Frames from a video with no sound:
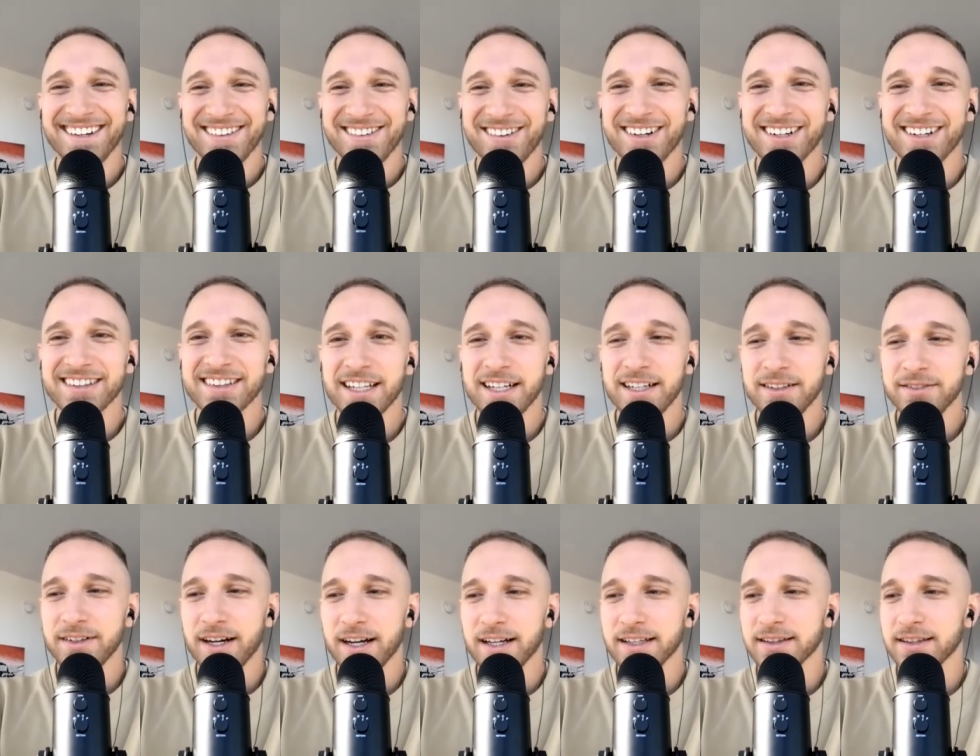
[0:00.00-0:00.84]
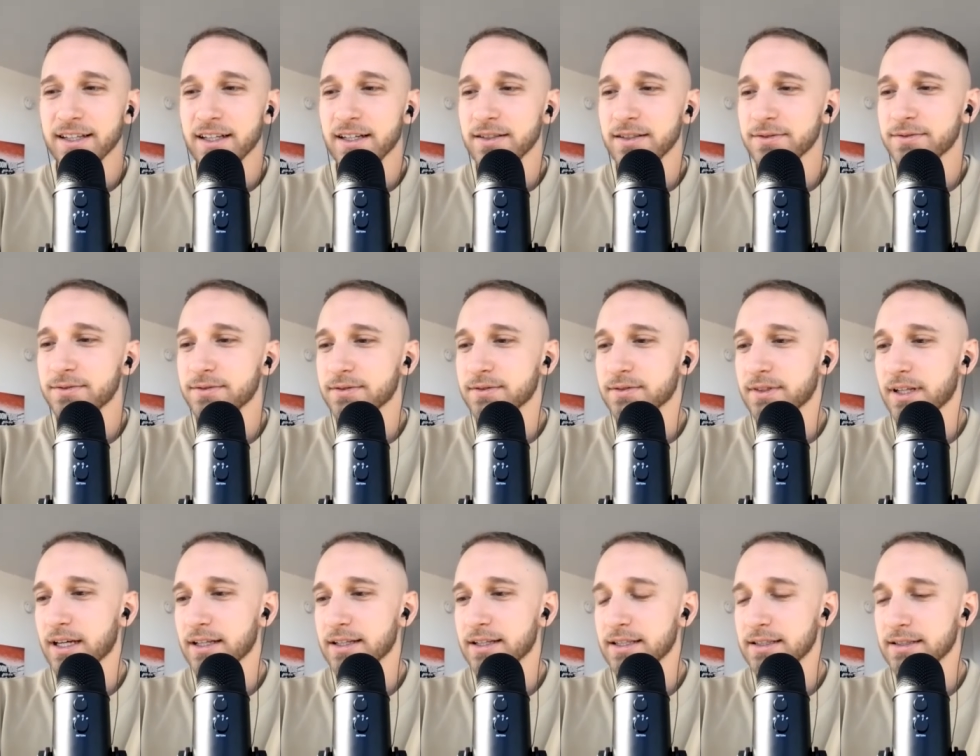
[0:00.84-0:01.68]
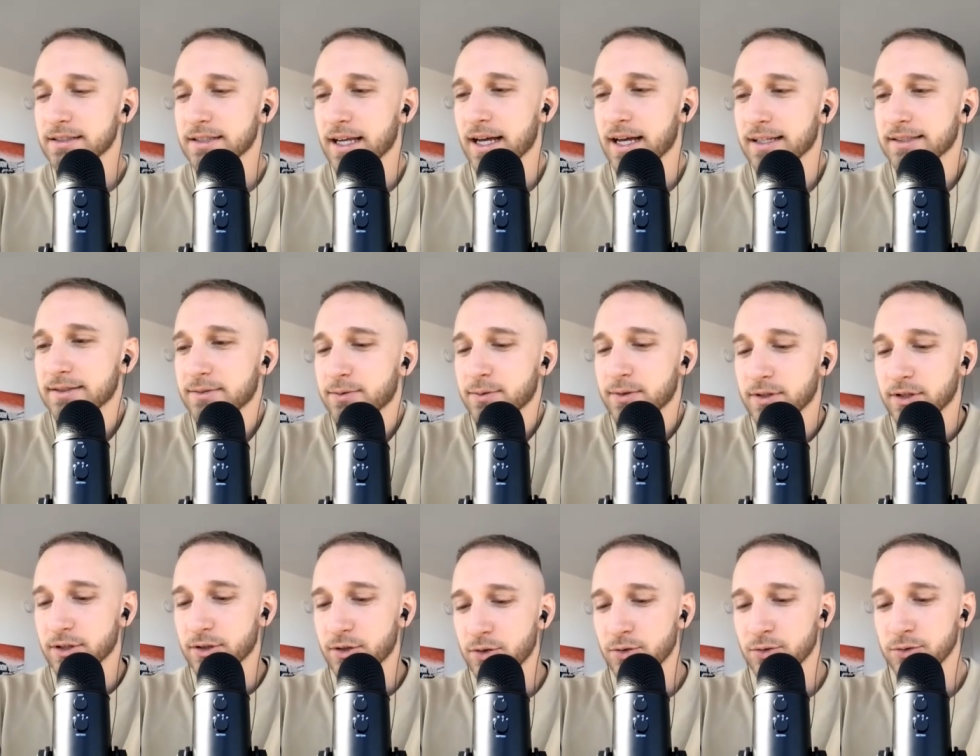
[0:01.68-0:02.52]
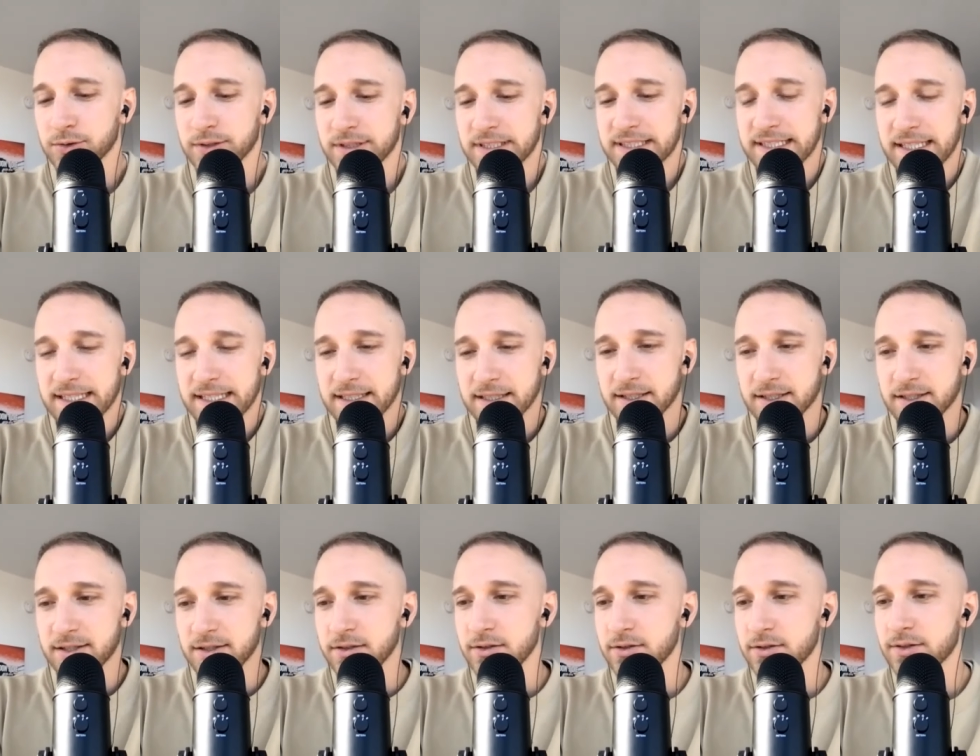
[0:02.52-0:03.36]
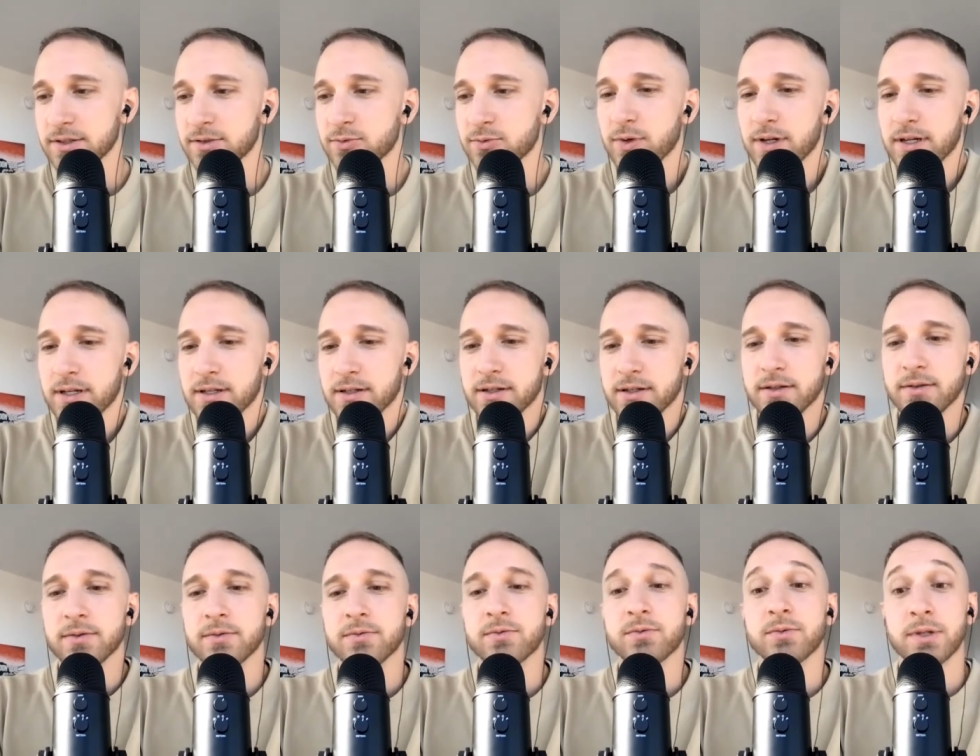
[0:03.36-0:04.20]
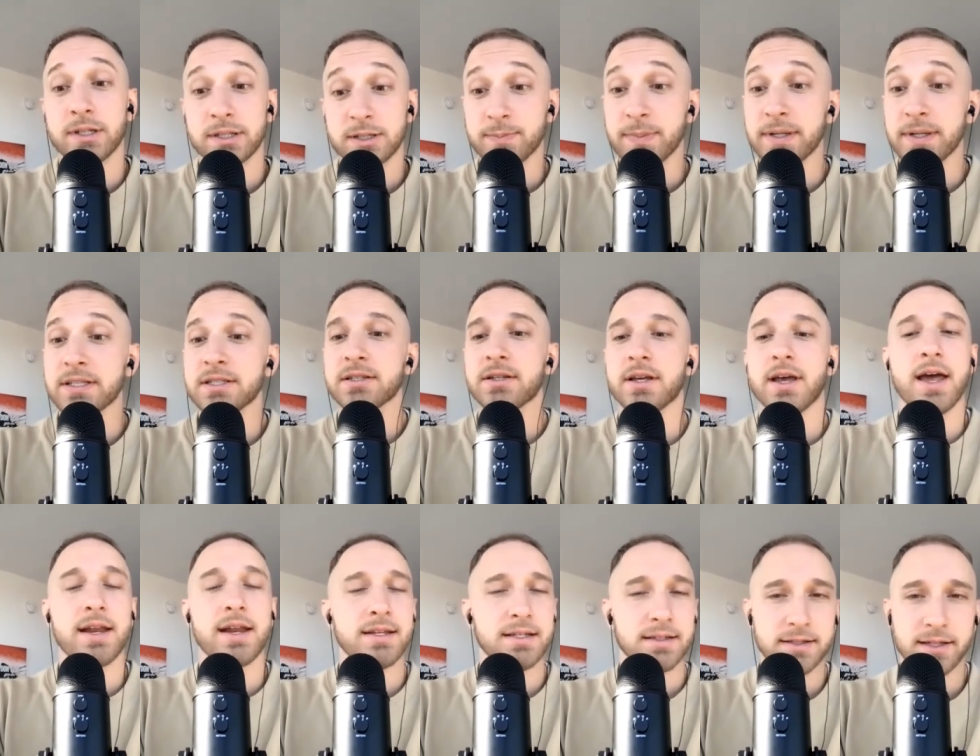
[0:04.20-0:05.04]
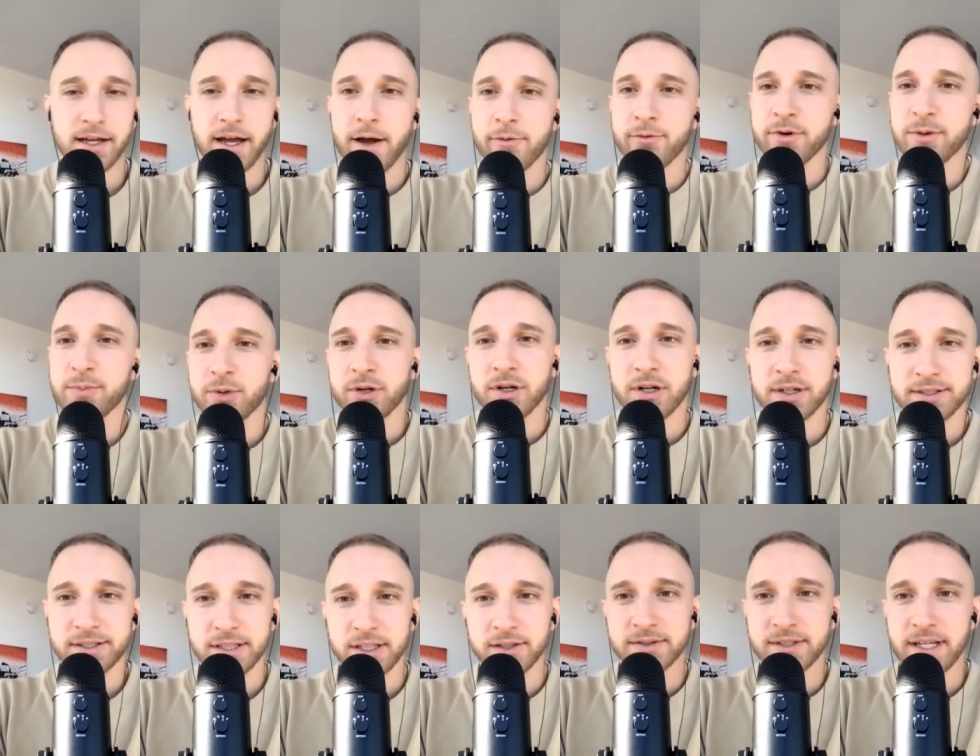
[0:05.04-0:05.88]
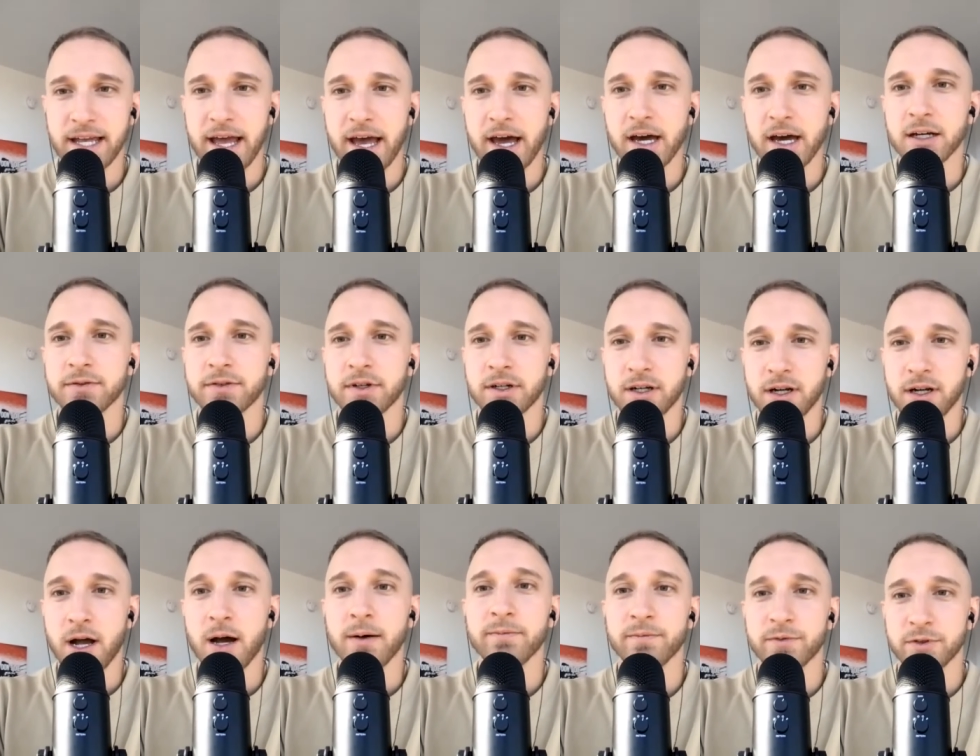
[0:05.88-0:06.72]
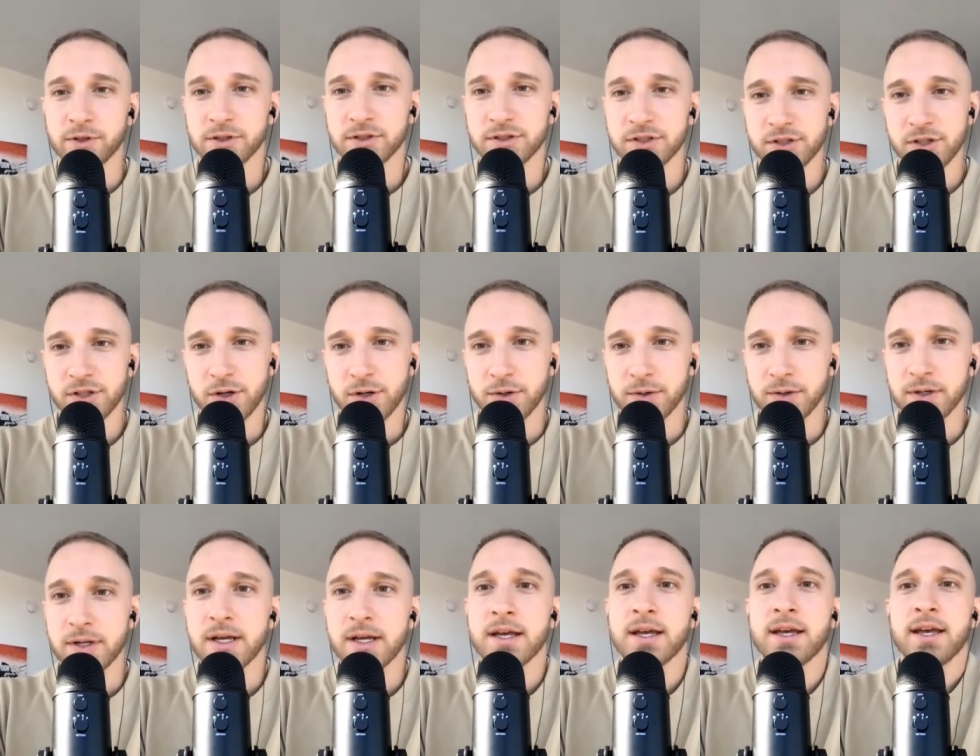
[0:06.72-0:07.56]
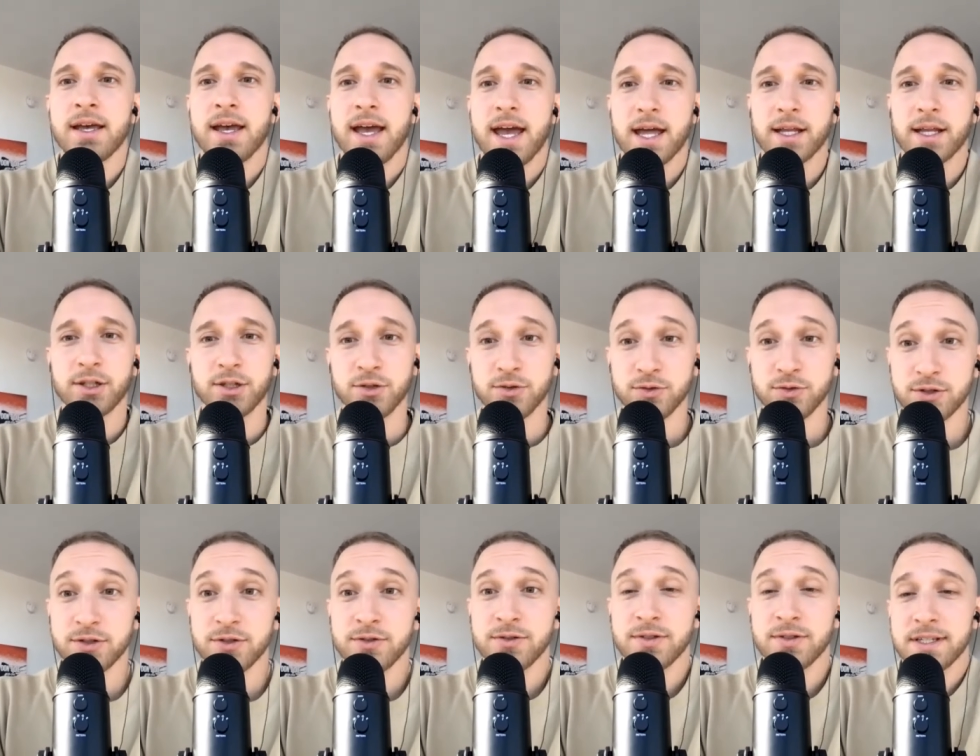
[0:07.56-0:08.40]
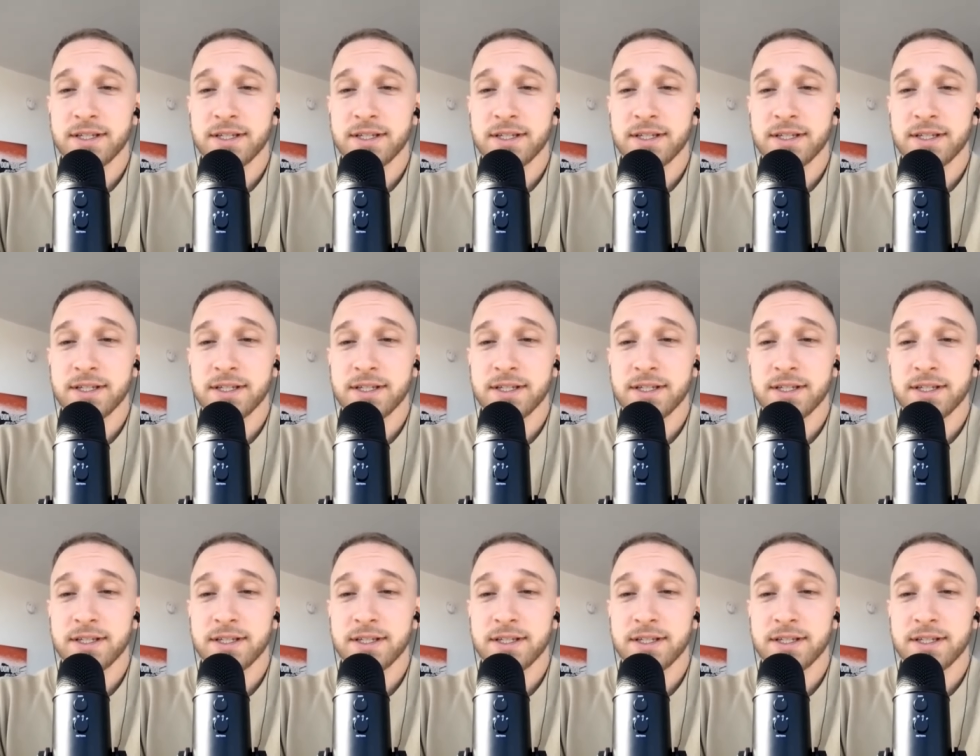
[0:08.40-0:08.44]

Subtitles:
Well, I think that's one of the coolest things too, is when, especially anytime we put ourselves out of our comfort zone and you do